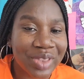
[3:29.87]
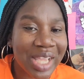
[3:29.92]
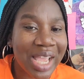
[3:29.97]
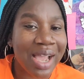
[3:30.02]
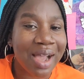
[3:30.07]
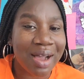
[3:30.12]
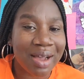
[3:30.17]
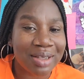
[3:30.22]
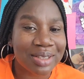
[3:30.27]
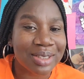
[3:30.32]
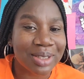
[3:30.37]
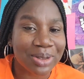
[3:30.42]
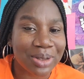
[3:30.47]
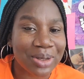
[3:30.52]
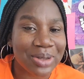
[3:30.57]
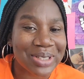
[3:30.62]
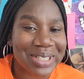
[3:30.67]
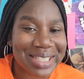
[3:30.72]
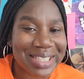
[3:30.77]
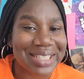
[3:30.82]
that also
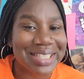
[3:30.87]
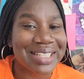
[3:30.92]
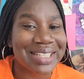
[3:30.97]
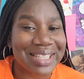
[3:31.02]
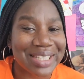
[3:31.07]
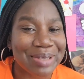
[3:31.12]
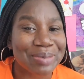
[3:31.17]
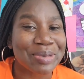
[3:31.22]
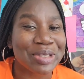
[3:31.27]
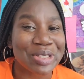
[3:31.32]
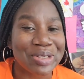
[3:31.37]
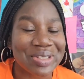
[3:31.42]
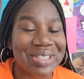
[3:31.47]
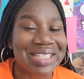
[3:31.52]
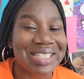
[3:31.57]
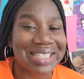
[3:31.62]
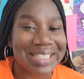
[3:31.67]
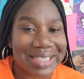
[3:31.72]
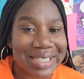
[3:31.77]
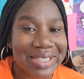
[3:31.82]
goes into them
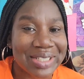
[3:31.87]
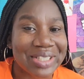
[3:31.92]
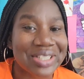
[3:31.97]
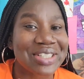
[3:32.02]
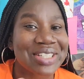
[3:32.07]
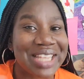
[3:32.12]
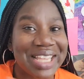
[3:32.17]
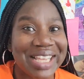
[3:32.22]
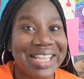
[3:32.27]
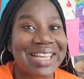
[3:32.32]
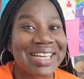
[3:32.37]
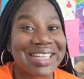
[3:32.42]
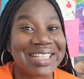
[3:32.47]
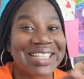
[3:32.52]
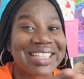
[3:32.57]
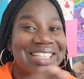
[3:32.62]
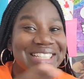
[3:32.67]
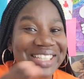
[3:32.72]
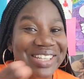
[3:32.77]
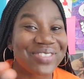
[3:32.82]
using scissors and
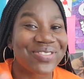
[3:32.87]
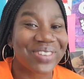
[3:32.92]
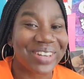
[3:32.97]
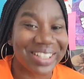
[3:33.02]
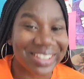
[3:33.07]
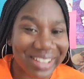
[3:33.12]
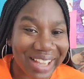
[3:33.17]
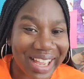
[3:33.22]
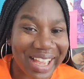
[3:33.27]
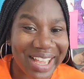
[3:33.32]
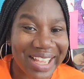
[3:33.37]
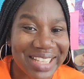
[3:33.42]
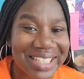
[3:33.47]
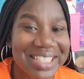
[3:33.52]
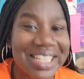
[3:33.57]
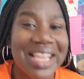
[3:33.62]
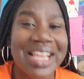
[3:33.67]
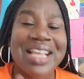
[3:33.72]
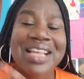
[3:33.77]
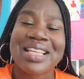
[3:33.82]
cutting different
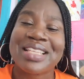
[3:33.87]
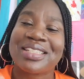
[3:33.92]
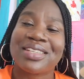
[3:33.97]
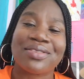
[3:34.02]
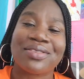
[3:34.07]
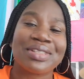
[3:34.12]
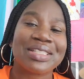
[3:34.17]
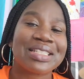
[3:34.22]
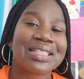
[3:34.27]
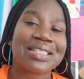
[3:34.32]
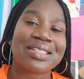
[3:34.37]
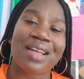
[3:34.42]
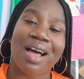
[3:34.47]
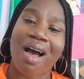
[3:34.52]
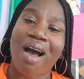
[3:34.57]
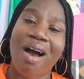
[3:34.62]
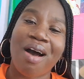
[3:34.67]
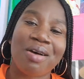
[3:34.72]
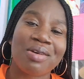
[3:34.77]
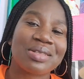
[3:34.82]
lines. So it just
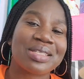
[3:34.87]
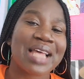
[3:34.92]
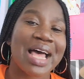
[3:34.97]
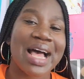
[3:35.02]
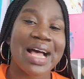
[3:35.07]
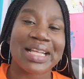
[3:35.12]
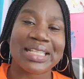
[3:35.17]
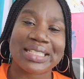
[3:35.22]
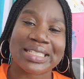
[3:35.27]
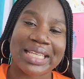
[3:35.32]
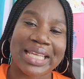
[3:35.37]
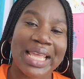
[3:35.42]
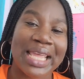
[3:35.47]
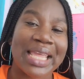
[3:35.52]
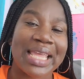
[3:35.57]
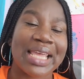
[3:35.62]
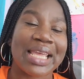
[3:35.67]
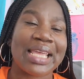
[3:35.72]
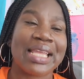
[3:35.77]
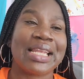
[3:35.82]
all ties
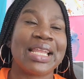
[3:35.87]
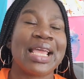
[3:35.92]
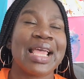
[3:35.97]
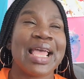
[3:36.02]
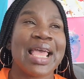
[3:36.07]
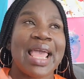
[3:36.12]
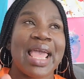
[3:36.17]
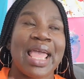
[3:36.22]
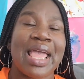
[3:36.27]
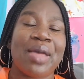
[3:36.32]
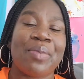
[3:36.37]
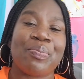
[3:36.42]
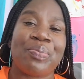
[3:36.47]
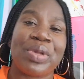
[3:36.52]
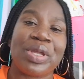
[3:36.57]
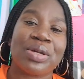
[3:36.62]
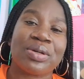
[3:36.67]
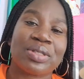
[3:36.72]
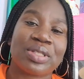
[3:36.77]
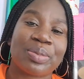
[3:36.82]
in and
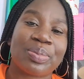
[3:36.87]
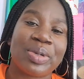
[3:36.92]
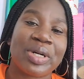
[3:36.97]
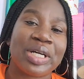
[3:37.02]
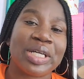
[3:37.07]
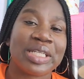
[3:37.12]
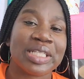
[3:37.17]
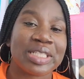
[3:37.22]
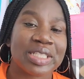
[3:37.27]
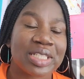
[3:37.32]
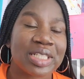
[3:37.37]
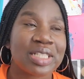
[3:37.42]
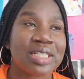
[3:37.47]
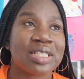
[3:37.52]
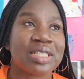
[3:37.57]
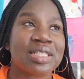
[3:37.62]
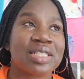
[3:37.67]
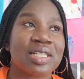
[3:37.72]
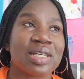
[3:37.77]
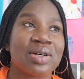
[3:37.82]
builds upon each
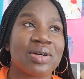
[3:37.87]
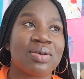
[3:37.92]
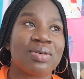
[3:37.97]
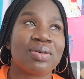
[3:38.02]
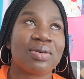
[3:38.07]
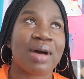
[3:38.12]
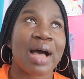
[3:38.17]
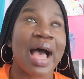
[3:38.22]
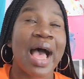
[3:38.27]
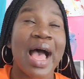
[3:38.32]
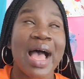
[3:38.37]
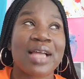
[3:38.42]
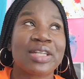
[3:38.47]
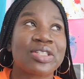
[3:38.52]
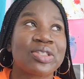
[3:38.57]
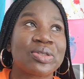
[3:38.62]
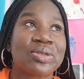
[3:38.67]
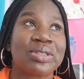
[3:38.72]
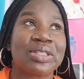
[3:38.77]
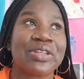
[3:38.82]
other. So I
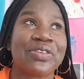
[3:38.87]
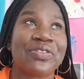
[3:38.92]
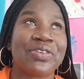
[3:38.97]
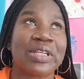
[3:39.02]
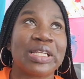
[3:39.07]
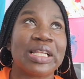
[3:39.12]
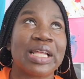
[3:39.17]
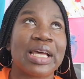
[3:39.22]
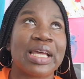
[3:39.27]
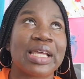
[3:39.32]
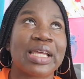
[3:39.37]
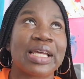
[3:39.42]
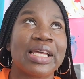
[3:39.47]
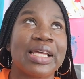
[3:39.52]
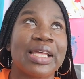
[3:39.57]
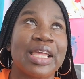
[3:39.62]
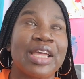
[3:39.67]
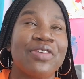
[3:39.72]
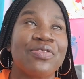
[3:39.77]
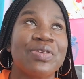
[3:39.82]
truly feel like
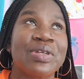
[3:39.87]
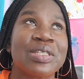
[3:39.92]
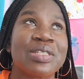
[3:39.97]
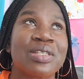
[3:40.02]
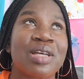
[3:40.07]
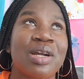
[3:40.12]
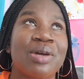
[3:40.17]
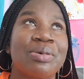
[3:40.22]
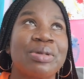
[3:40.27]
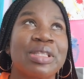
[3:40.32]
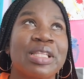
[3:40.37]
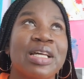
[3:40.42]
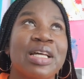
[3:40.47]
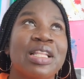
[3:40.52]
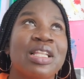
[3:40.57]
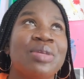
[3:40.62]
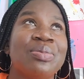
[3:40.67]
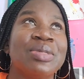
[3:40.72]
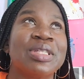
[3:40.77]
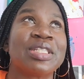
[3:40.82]
if we start with the
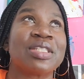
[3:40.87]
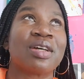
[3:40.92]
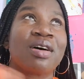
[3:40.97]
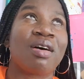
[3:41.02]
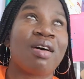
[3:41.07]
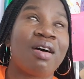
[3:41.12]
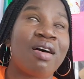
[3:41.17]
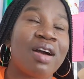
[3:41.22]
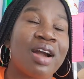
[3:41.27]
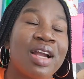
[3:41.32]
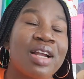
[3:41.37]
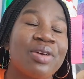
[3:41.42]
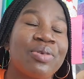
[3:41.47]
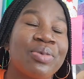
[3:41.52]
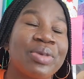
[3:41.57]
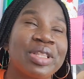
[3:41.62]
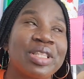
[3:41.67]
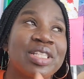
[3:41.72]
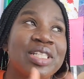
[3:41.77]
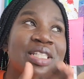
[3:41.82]
elements of art,
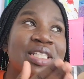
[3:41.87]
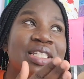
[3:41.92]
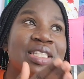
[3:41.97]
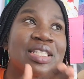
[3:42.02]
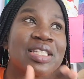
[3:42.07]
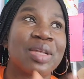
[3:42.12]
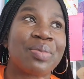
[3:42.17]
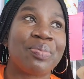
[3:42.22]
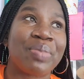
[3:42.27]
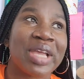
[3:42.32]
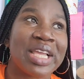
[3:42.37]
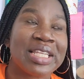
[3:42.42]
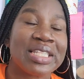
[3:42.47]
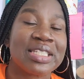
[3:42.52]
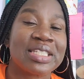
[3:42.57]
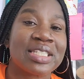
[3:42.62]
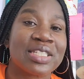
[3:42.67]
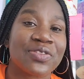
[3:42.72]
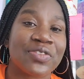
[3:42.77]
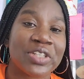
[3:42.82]
with just the
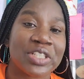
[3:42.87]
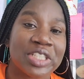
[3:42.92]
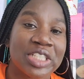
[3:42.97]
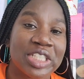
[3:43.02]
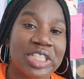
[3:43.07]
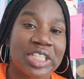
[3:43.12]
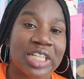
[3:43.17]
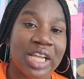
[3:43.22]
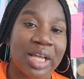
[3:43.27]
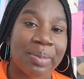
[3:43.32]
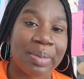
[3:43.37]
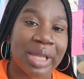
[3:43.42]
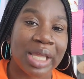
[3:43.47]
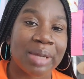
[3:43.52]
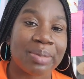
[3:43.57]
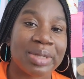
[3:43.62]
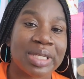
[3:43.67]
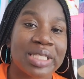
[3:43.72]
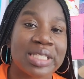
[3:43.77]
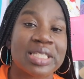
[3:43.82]
basics for teaching our
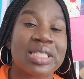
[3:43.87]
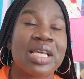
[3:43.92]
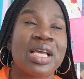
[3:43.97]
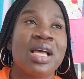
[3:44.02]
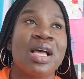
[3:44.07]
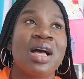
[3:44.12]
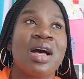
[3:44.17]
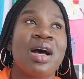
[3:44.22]
babies,